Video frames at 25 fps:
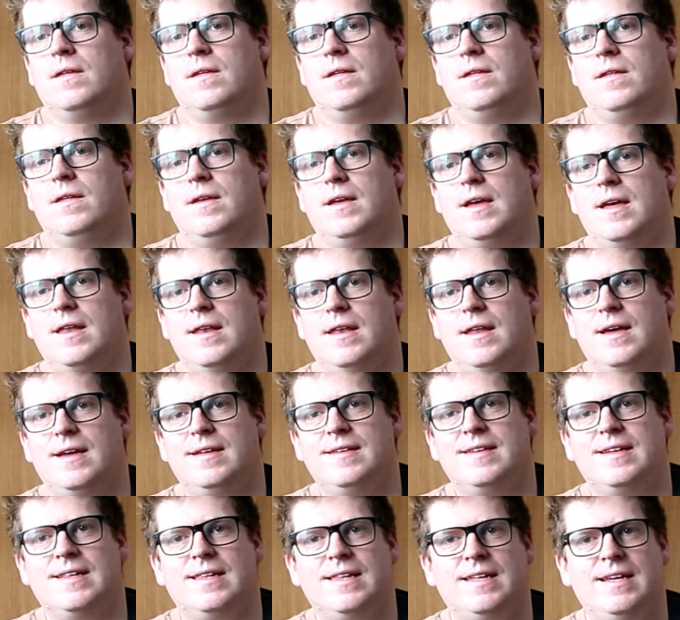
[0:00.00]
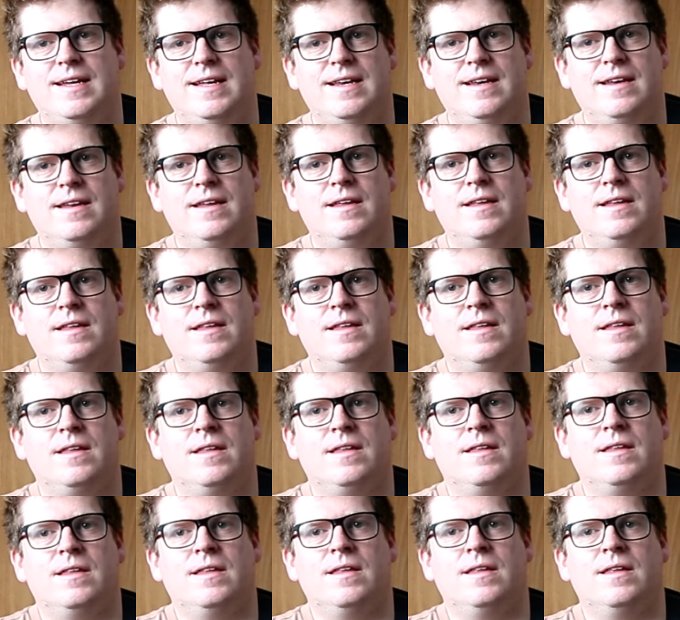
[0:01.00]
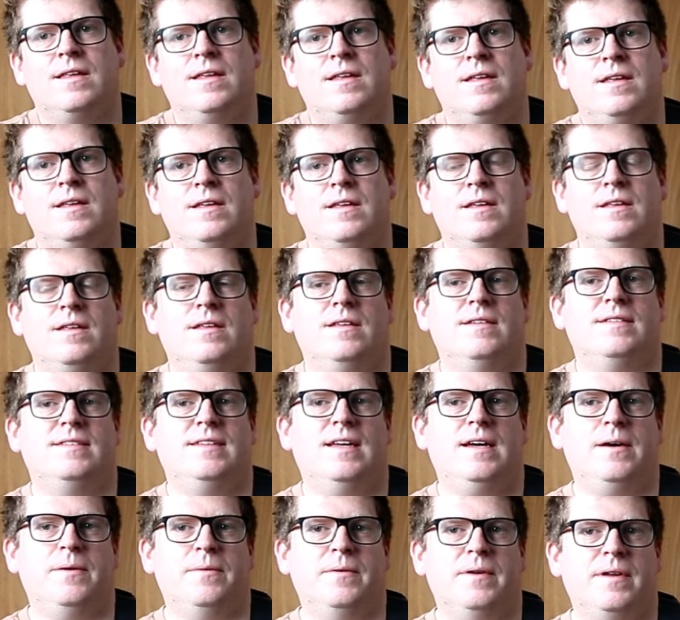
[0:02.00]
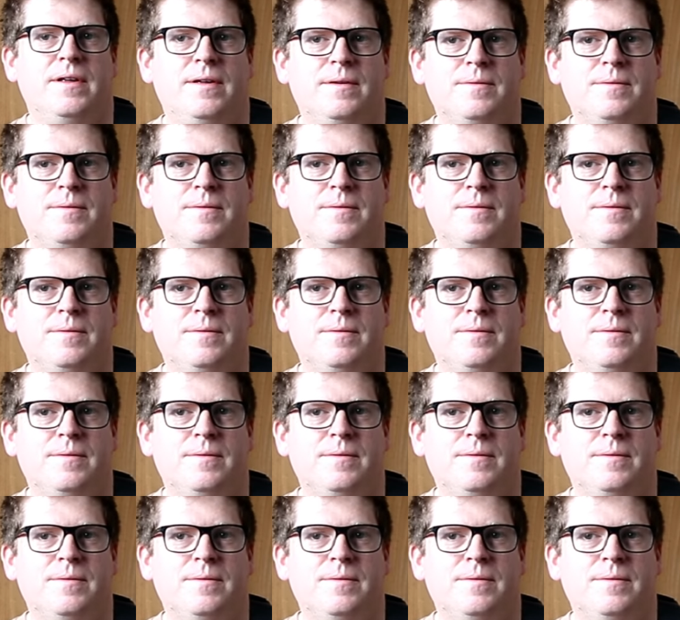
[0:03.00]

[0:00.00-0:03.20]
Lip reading: you get a nice clean sound.